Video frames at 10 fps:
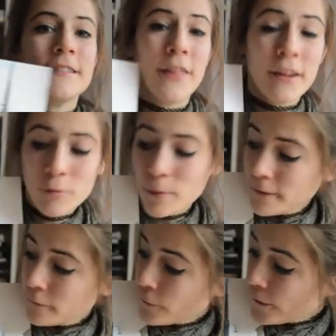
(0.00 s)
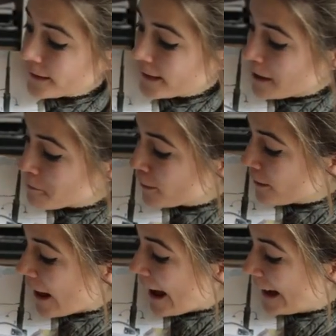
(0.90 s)
This one, for
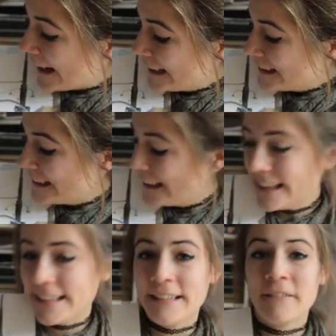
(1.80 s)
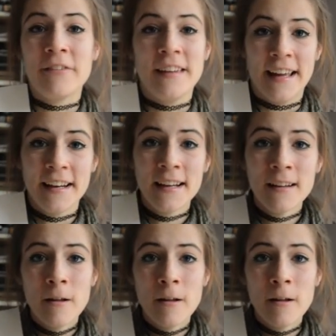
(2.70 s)
example, I did in Vienna.